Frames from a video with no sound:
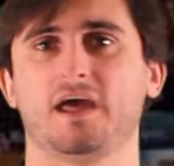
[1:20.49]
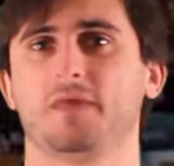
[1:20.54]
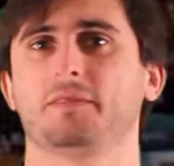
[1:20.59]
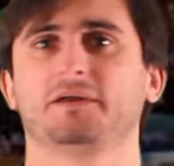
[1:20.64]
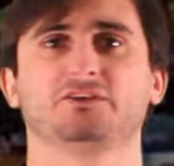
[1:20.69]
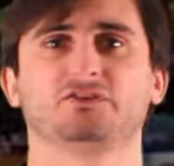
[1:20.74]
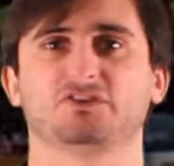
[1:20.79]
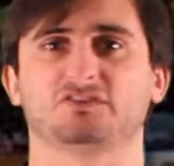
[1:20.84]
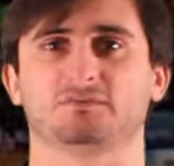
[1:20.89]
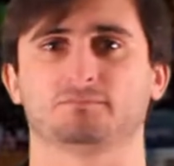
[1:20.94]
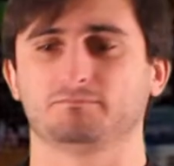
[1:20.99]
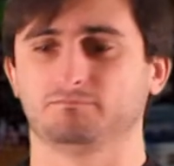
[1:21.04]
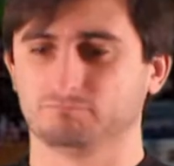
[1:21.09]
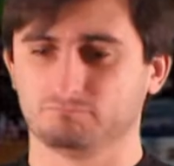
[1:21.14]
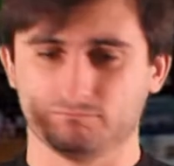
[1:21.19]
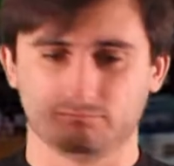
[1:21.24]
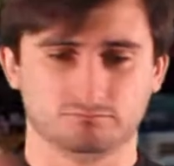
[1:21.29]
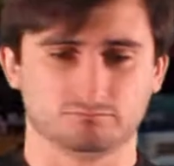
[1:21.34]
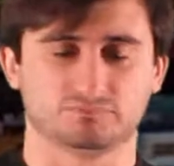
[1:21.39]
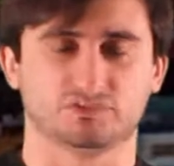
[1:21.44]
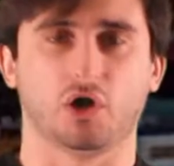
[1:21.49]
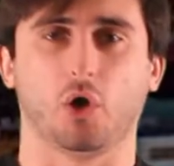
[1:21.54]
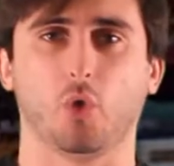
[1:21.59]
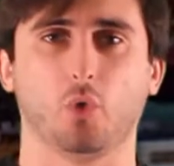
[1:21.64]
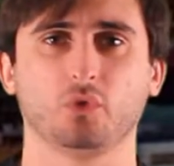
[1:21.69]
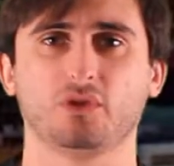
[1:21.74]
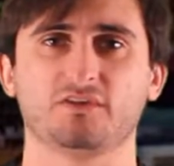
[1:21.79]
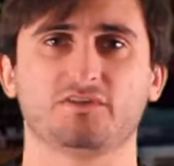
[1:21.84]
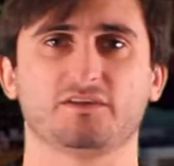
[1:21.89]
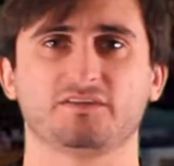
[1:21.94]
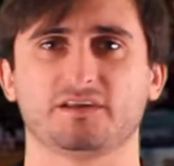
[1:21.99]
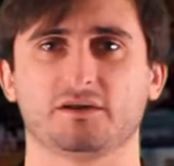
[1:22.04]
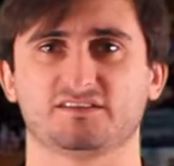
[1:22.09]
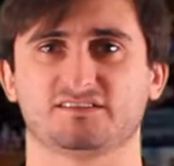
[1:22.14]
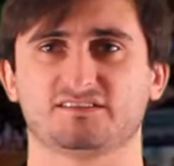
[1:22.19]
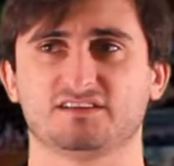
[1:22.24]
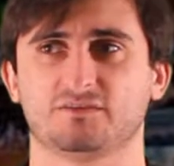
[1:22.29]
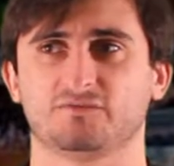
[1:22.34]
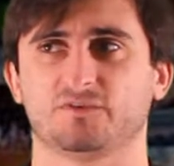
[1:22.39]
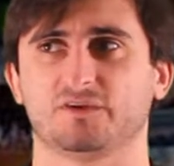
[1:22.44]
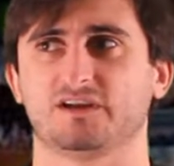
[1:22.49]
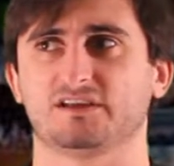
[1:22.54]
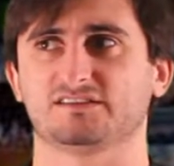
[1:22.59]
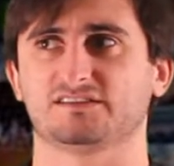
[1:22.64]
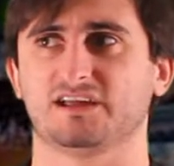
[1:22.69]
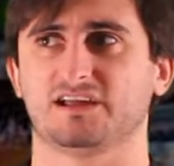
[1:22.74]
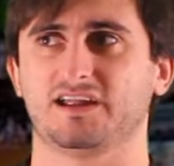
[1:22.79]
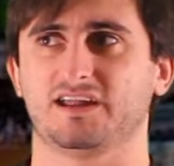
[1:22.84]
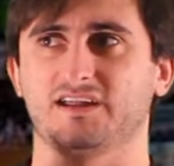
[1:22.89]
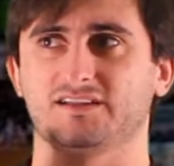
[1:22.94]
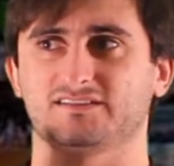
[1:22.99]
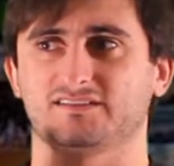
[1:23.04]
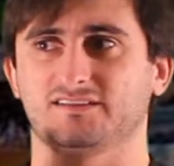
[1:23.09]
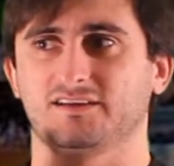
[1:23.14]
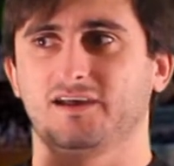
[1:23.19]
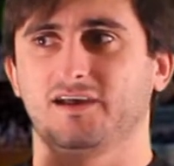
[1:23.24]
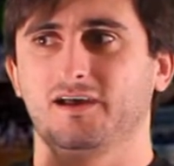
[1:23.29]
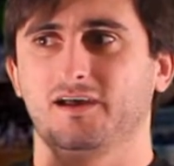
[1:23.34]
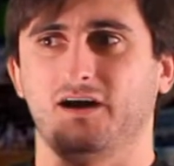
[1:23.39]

And they just, the only thing that's different is that it's